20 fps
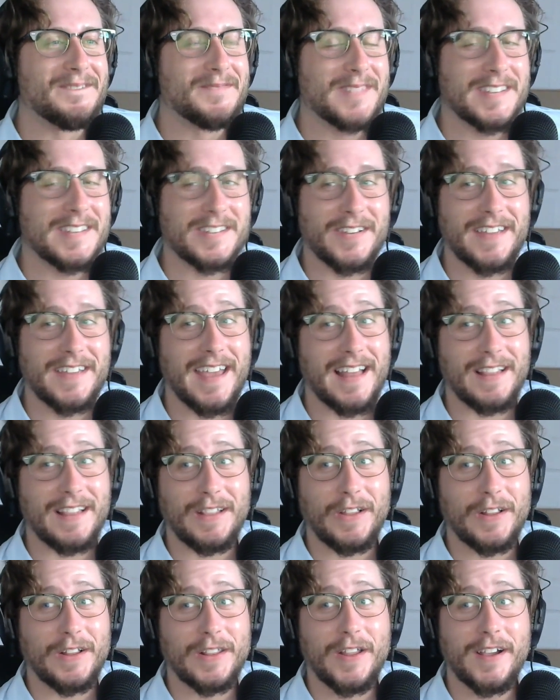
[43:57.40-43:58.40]
So yeah,
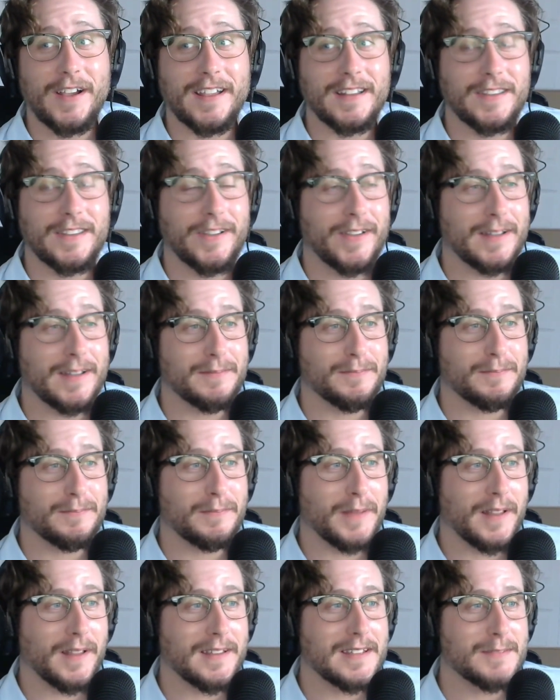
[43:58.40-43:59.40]
look into it.
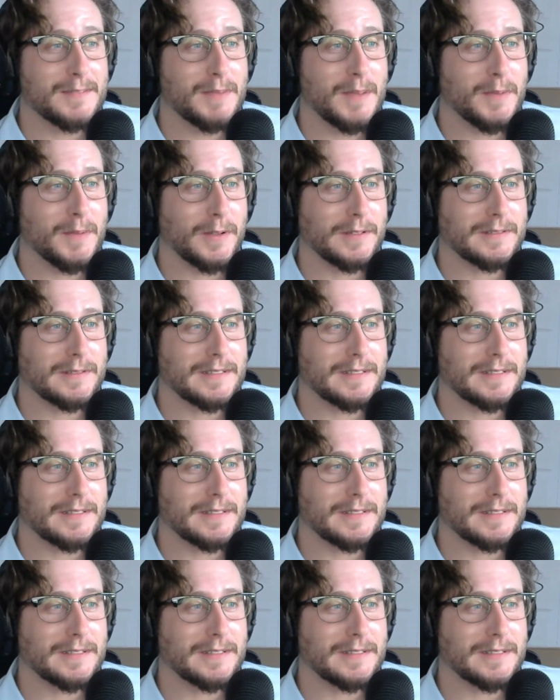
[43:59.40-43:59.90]
Police people,